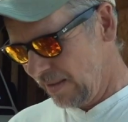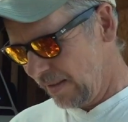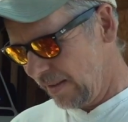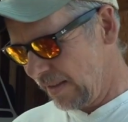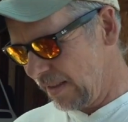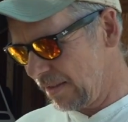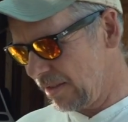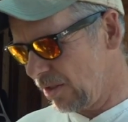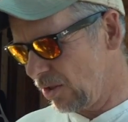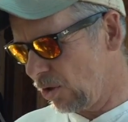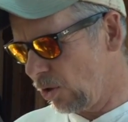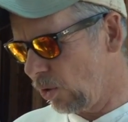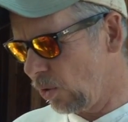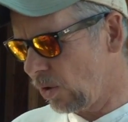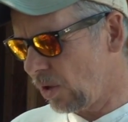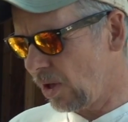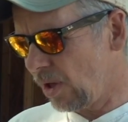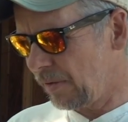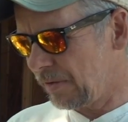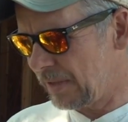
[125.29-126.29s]
That's a
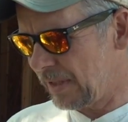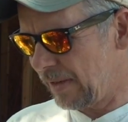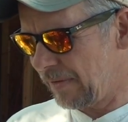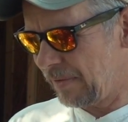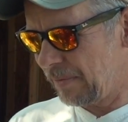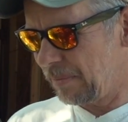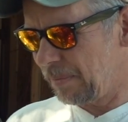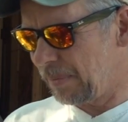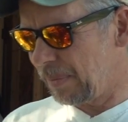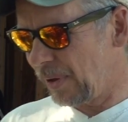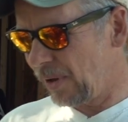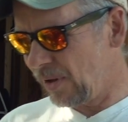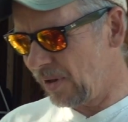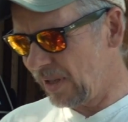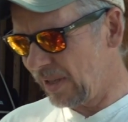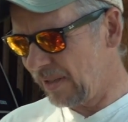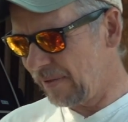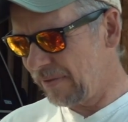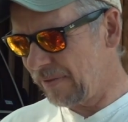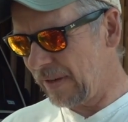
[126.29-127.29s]
total of
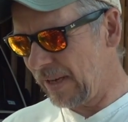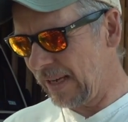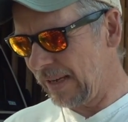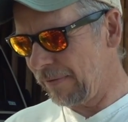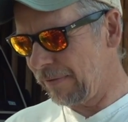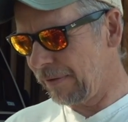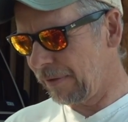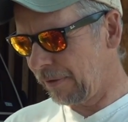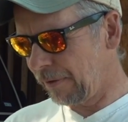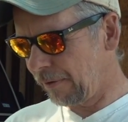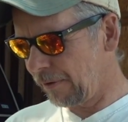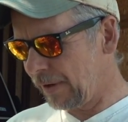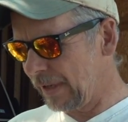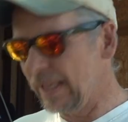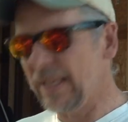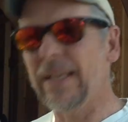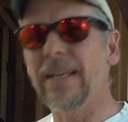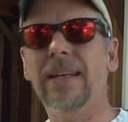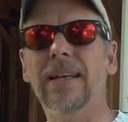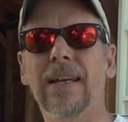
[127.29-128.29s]

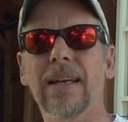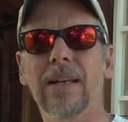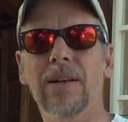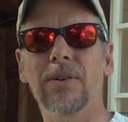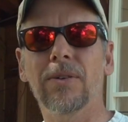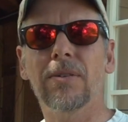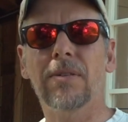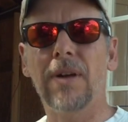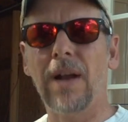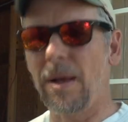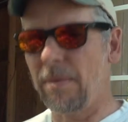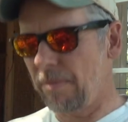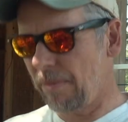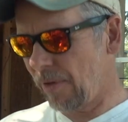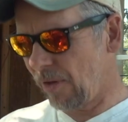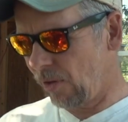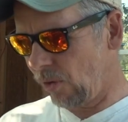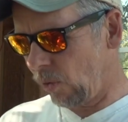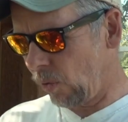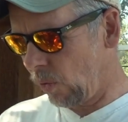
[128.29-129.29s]
7.53
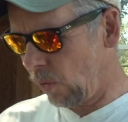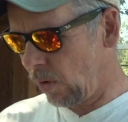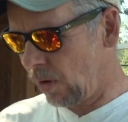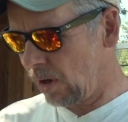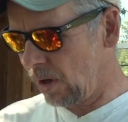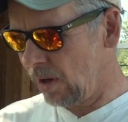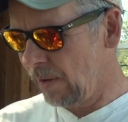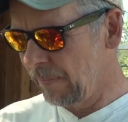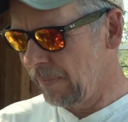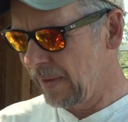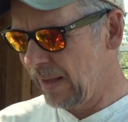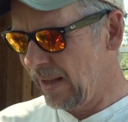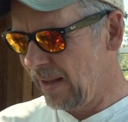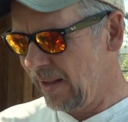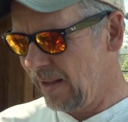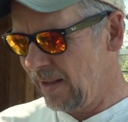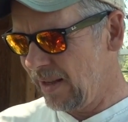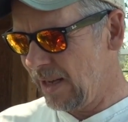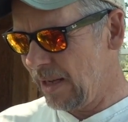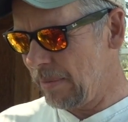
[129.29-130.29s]
kilograms or
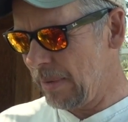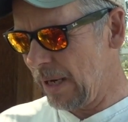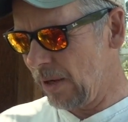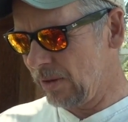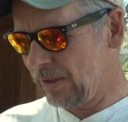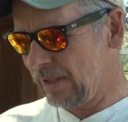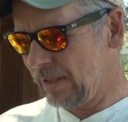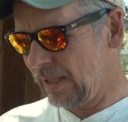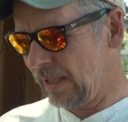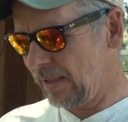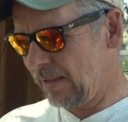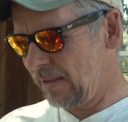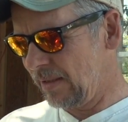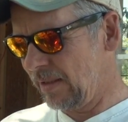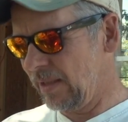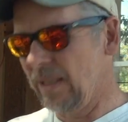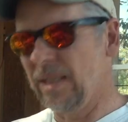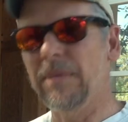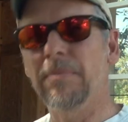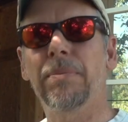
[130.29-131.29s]
about
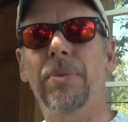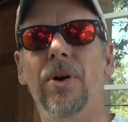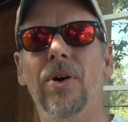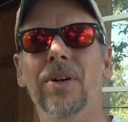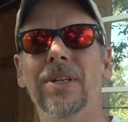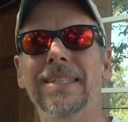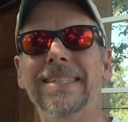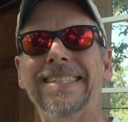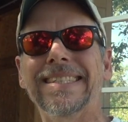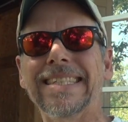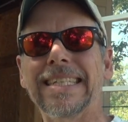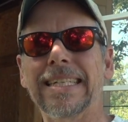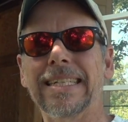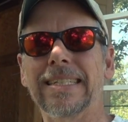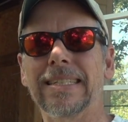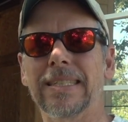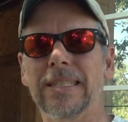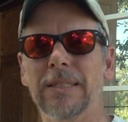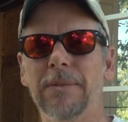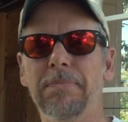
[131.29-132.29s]

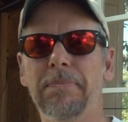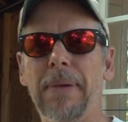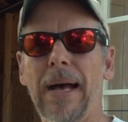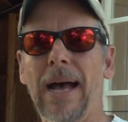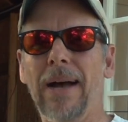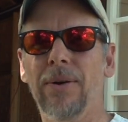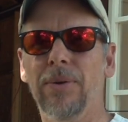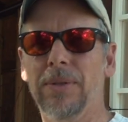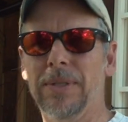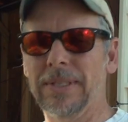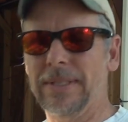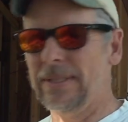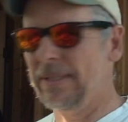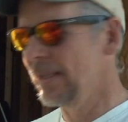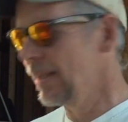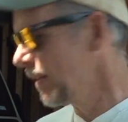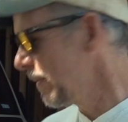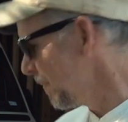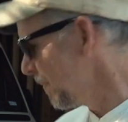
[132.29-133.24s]
16.6 pounds.